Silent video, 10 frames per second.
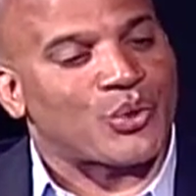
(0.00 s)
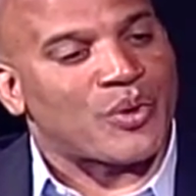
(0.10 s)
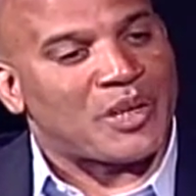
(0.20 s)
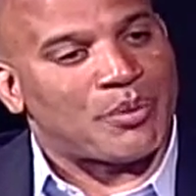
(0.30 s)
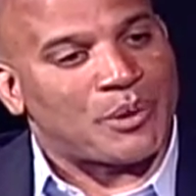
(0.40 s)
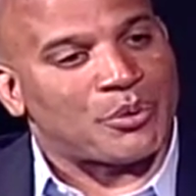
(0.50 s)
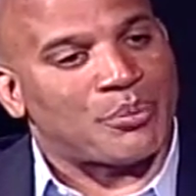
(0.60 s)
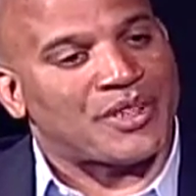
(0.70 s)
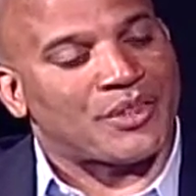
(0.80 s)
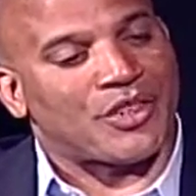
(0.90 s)
great people,
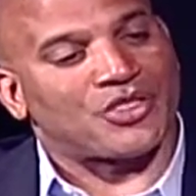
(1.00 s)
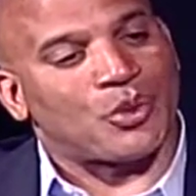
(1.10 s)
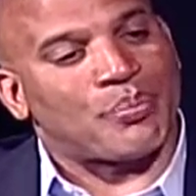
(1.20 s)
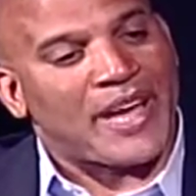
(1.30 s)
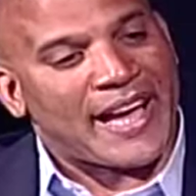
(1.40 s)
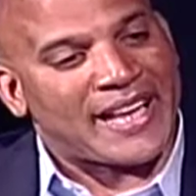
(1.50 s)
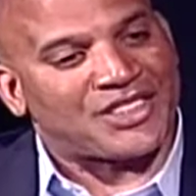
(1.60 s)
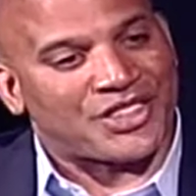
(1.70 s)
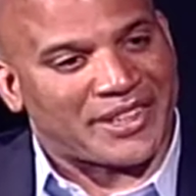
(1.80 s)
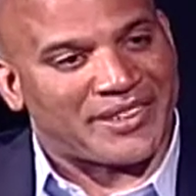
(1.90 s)
but they're also
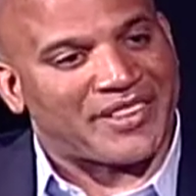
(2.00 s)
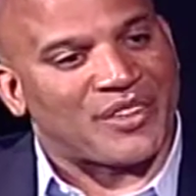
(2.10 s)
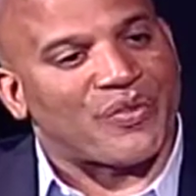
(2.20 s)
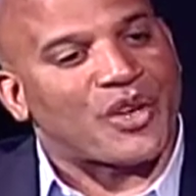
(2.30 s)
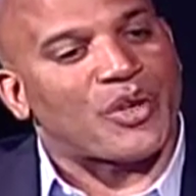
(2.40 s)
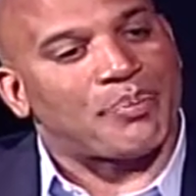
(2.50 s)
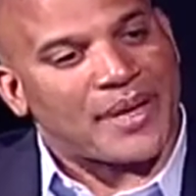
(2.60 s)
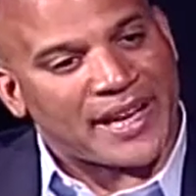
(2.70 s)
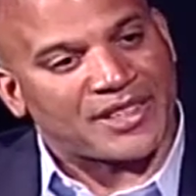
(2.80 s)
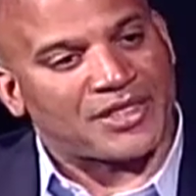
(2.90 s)
passionate. They're very
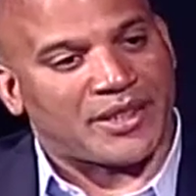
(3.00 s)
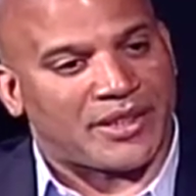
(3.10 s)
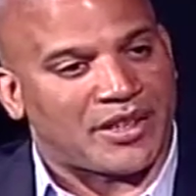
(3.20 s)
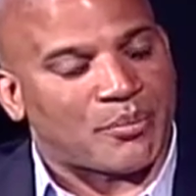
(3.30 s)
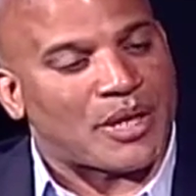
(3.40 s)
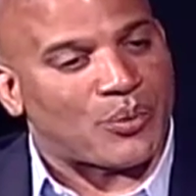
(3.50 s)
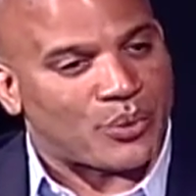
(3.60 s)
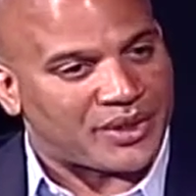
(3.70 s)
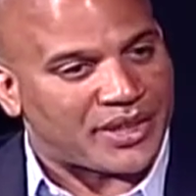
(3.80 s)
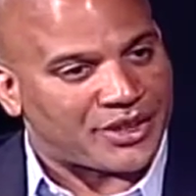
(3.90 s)
passionate about
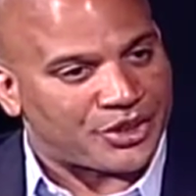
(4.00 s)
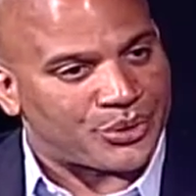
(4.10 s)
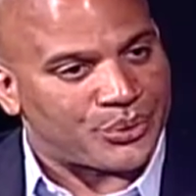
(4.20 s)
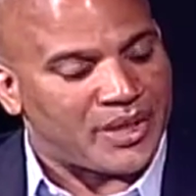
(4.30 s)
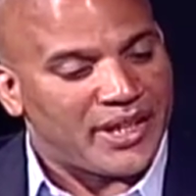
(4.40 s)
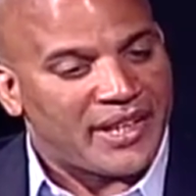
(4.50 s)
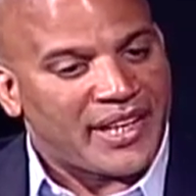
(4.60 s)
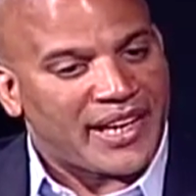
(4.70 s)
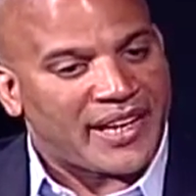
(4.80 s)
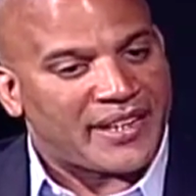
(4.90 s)
what they do.
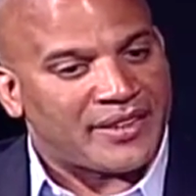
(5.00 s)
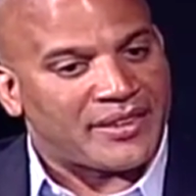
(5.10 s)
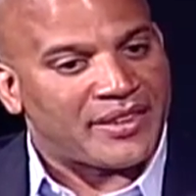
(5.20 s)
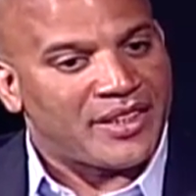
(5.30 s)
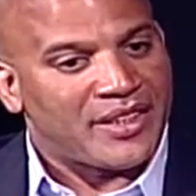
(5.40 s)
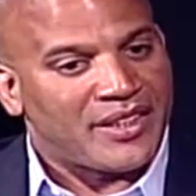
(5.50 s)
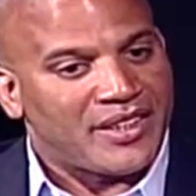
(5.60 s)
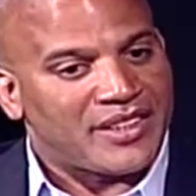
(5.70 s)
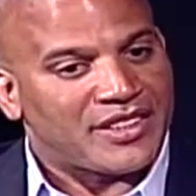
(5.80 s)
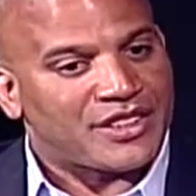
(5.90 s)
And
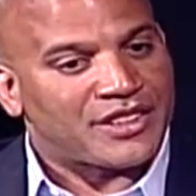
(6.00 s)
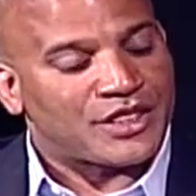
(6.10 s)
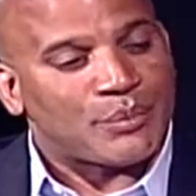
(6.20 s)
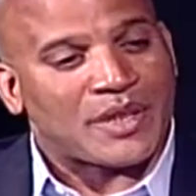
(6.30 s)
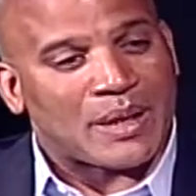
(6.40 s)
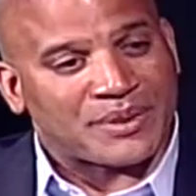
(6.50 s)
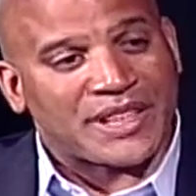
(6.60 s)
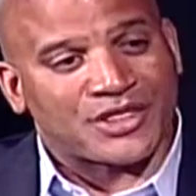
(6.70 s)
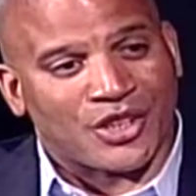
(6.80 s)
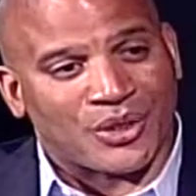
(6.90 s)
sometimes
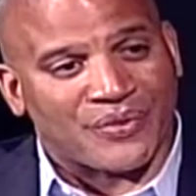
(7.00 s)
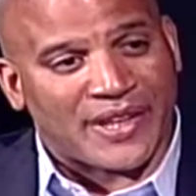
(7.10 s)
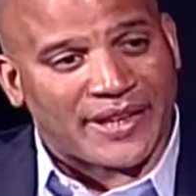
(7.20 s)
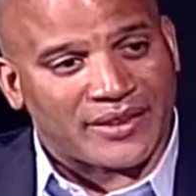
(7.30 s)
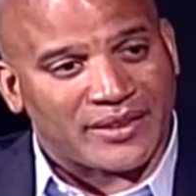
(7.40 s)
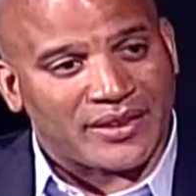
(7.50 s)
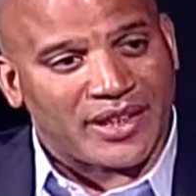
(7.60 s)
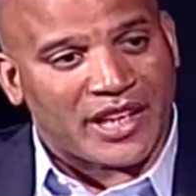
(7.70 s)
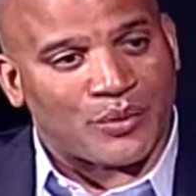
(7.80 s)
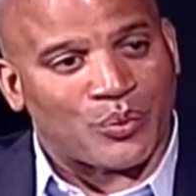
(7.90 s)
that's hard to find.
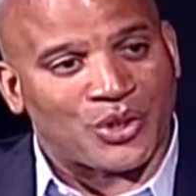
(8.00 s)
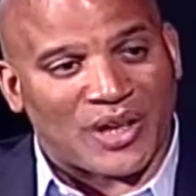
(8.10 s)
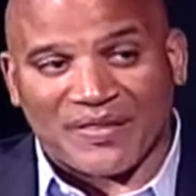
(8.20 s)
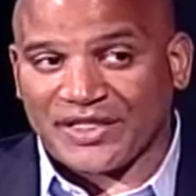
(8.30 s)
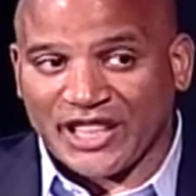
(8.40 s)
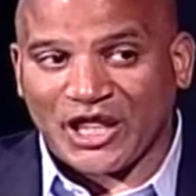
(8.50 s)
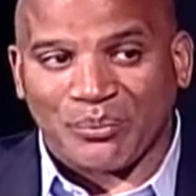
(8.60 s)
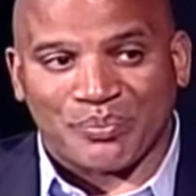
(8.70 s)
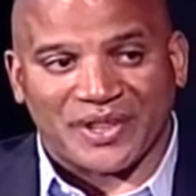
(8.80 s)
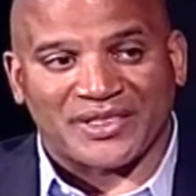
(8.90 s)
And when you have a
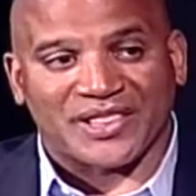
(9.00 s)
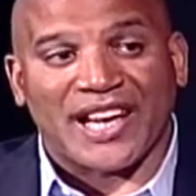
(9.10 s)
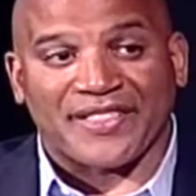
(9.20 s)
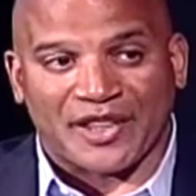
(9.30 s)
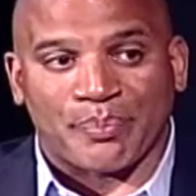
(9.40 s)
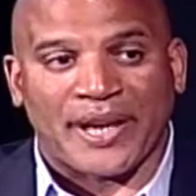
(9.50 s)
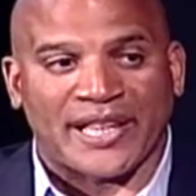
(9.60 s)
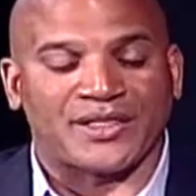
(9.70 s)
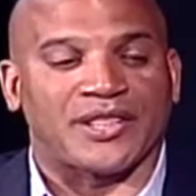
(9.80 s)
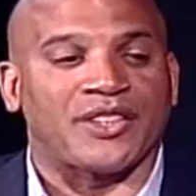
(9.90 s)
team that's got the
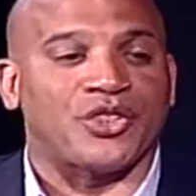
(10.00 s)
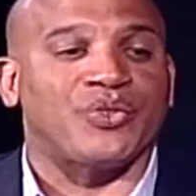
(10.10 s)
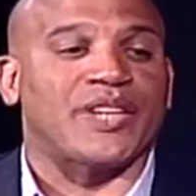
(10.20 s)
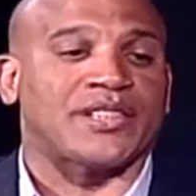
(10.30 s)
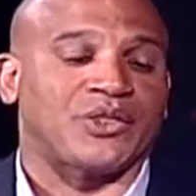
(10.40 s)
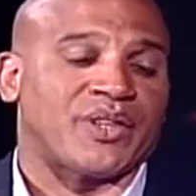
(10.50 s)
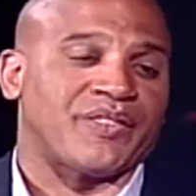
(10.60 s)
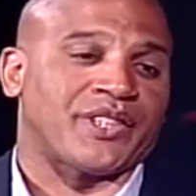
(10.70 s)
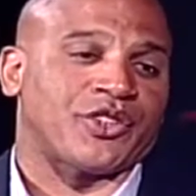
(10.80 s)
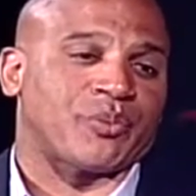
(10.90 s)
passion, you've got to do
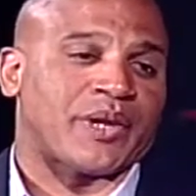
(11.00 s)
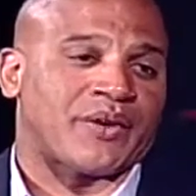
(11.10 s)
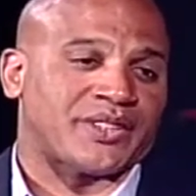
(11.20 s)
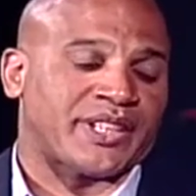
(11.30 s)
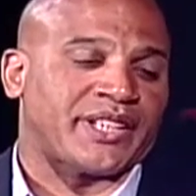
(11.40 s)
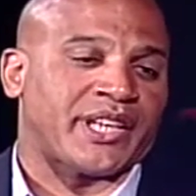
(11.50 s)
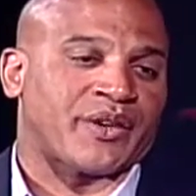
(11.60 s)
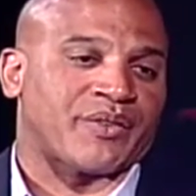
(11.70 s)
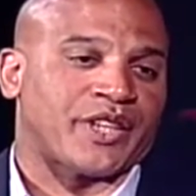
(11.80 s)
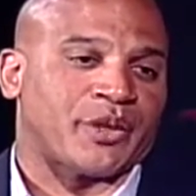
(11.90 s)
everything in your power to take
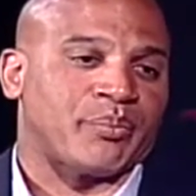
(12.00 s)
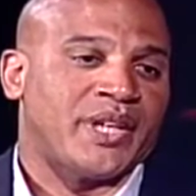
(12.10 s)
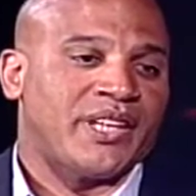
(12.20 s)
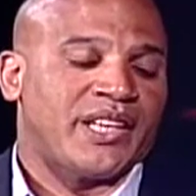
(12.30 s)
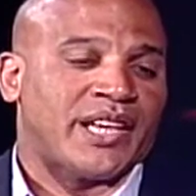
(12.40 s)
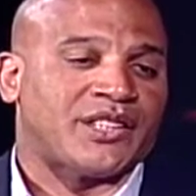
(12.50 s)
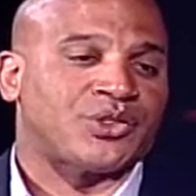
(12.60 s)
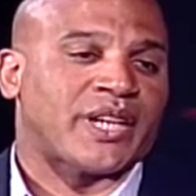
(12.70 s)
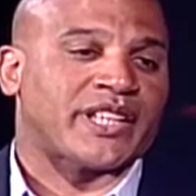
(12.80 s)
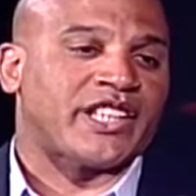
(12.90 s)
care of them and to
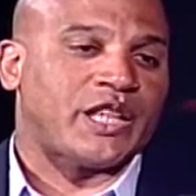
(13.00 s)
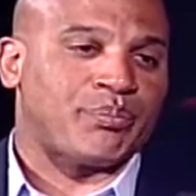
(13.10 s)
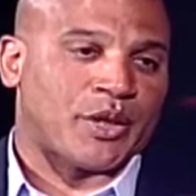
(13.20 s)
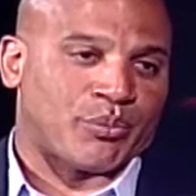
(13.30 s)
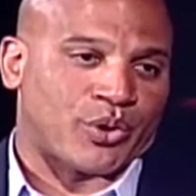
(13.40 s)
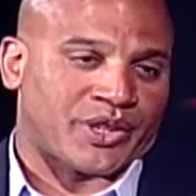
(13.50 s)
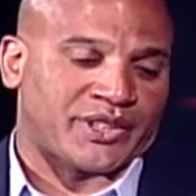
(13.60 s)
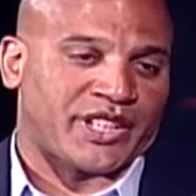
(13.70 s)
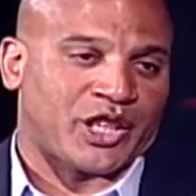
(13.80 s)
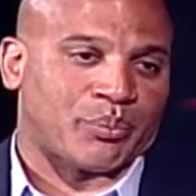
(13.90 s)
try to keep them on the
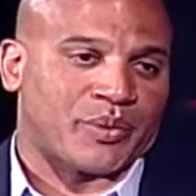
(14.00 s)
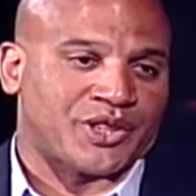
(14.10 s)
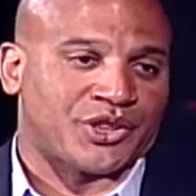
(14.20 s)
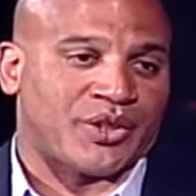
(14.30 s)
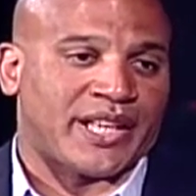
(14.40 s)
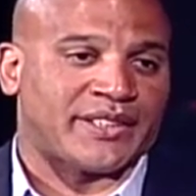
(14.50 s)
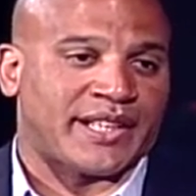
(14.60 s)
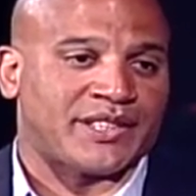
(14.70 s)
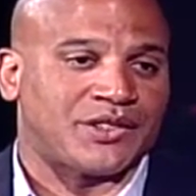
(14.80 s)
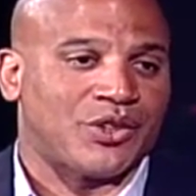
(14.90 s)
team. So
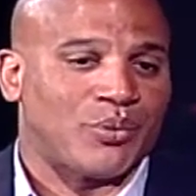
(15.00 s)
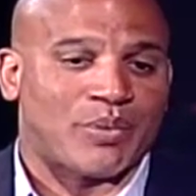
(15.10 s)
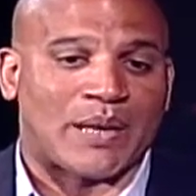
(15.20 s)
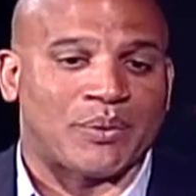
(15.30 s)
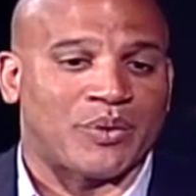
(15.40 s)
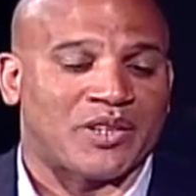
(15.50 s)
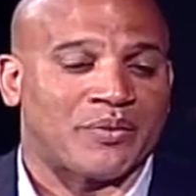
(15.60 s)
that's probably